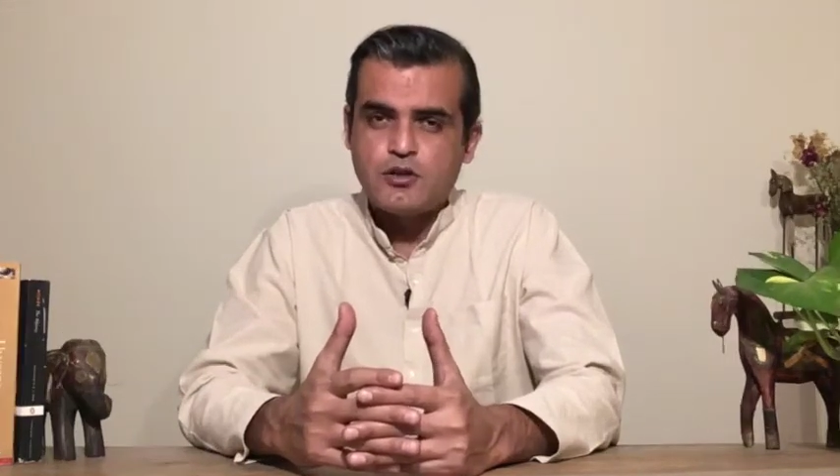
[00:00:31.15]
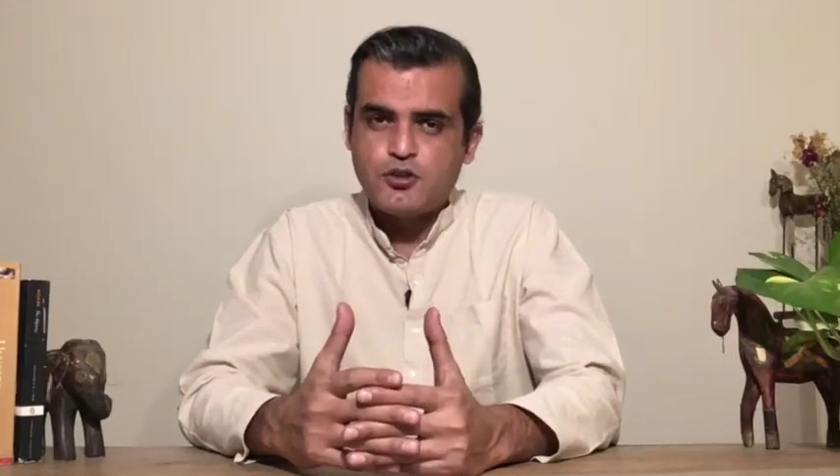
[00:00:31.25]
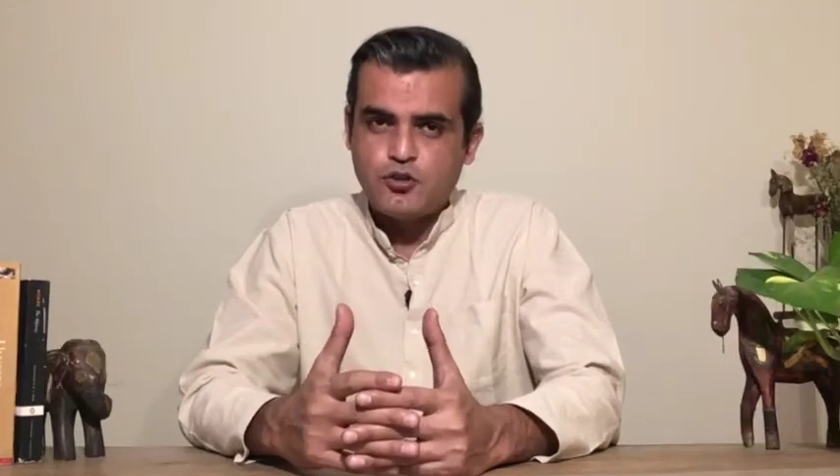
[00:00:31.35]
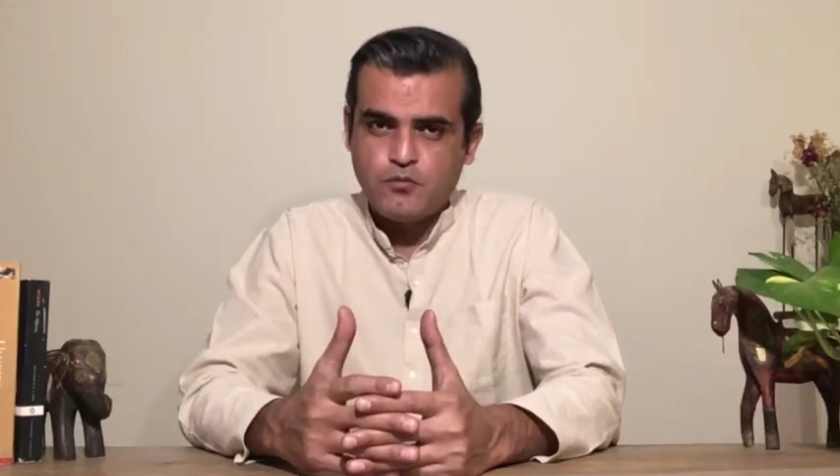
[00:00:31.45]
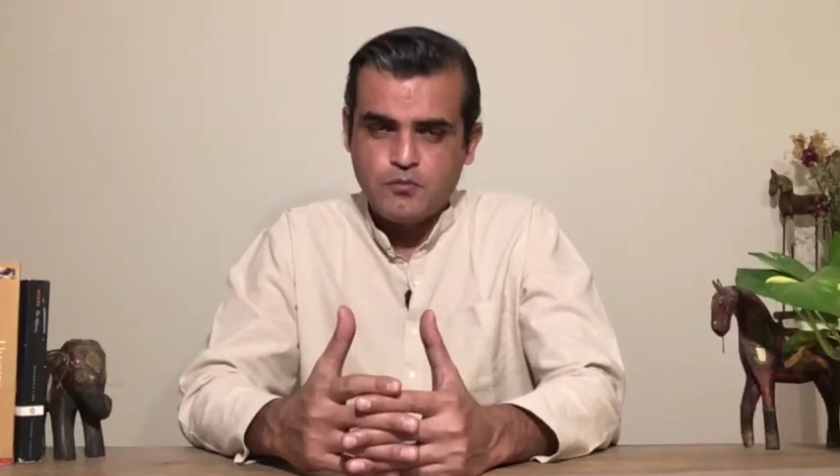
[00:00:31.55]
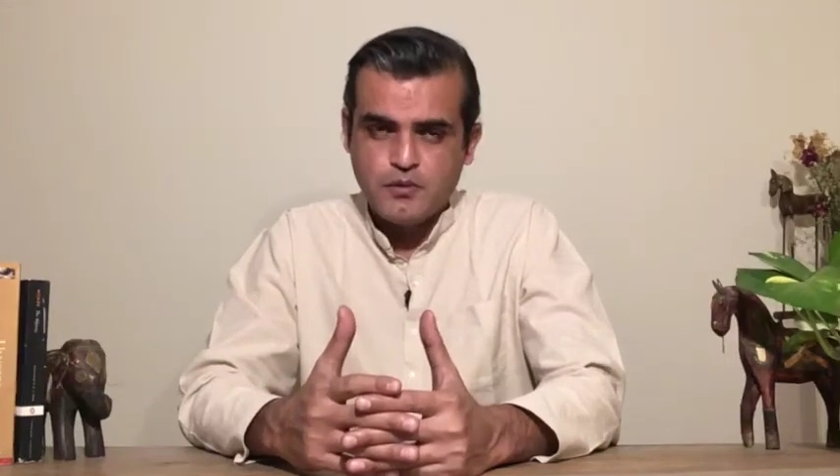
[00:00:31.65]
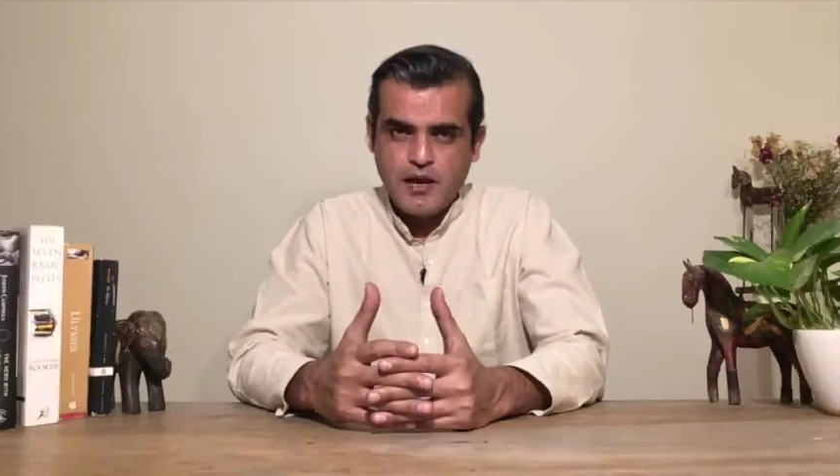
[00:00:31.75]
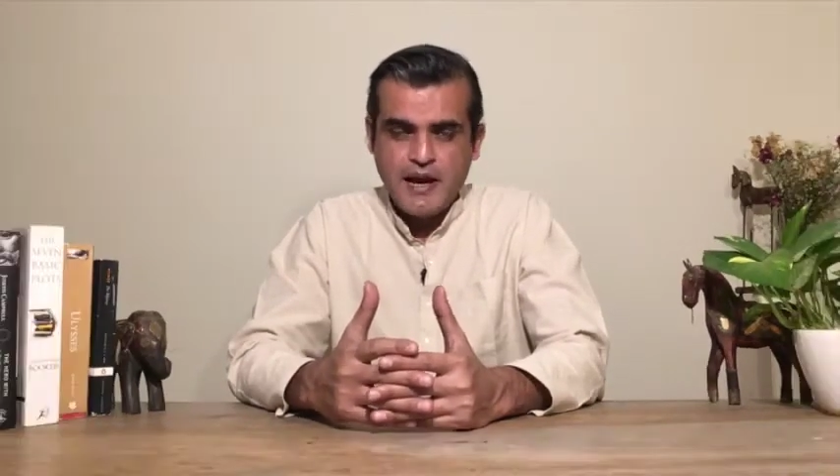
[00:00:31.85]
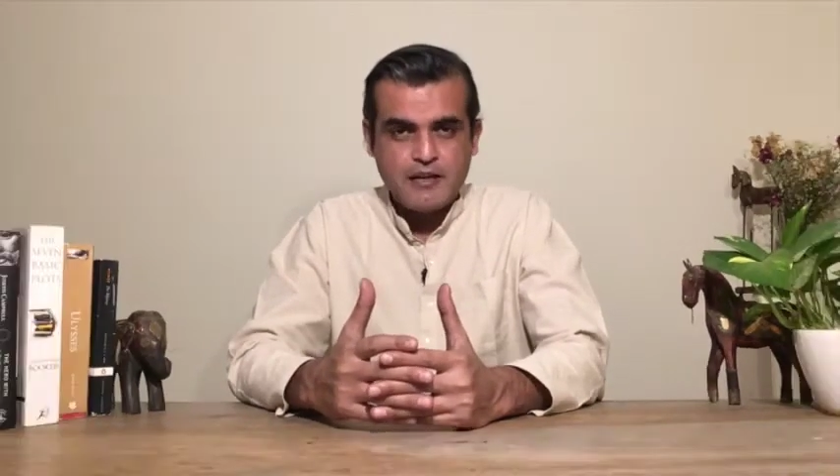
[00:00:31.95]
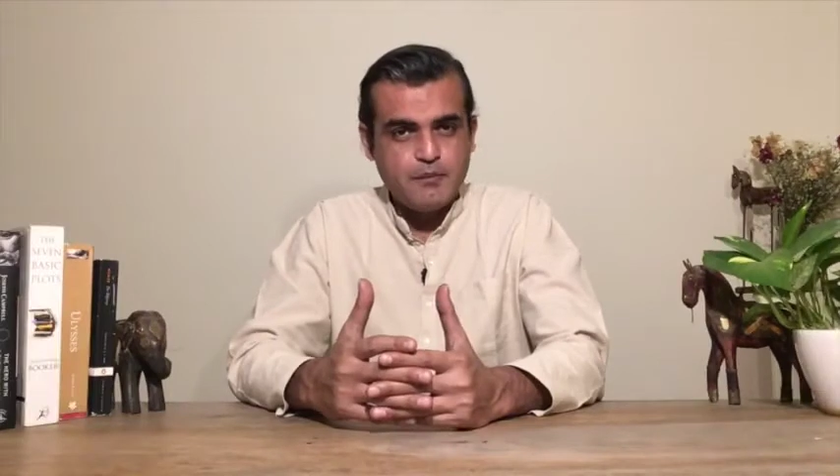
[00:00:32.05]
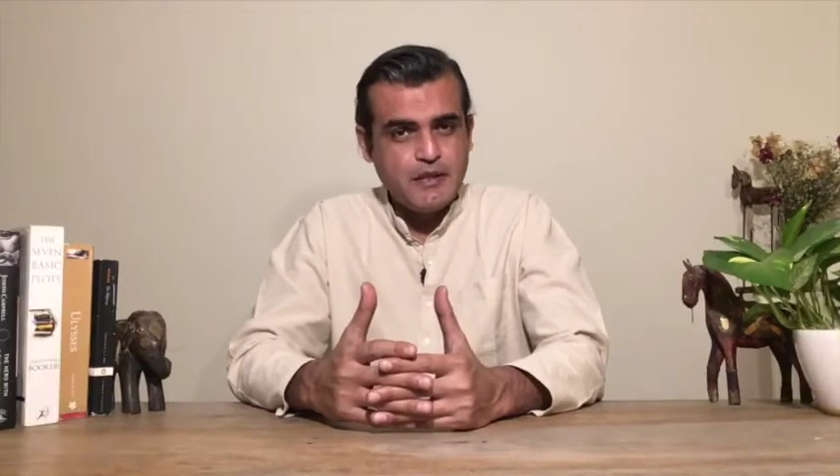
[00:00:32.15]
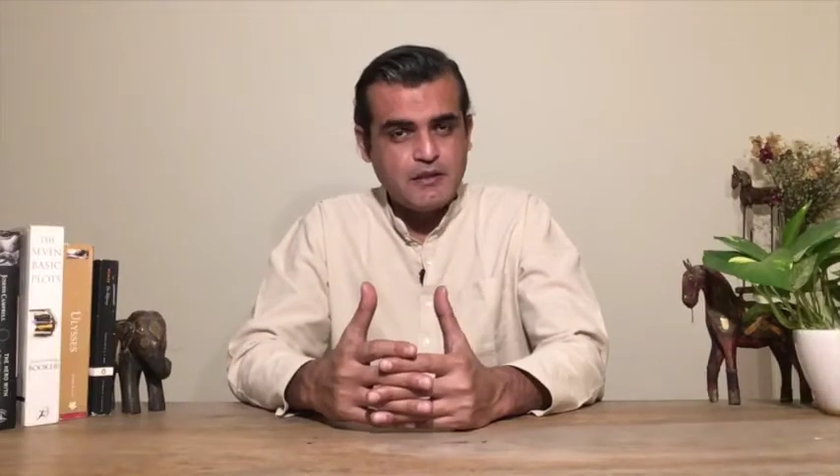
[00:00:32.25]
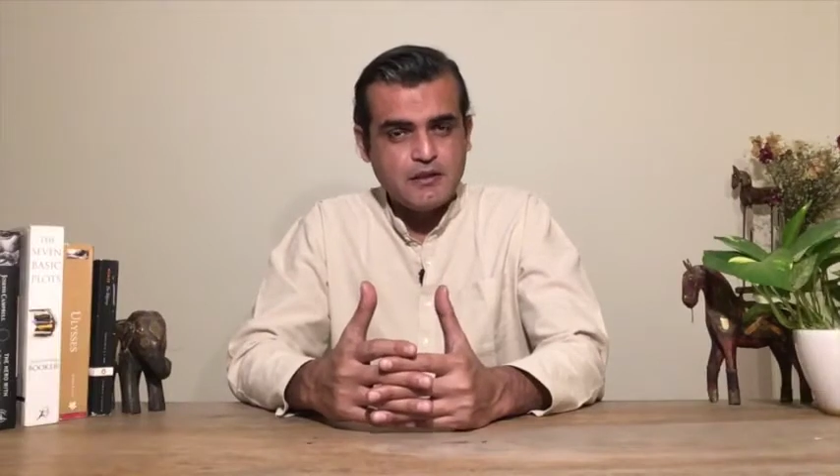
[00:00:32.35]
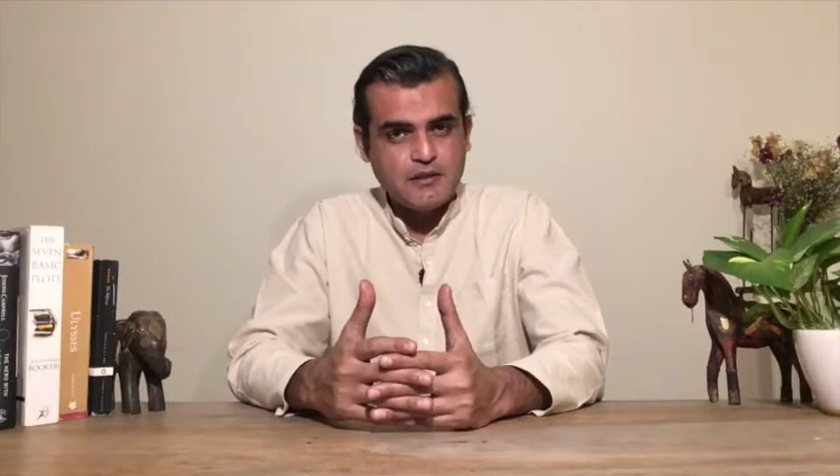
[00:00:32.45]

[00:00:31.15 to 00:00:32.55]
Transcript: Shumbh had beaten the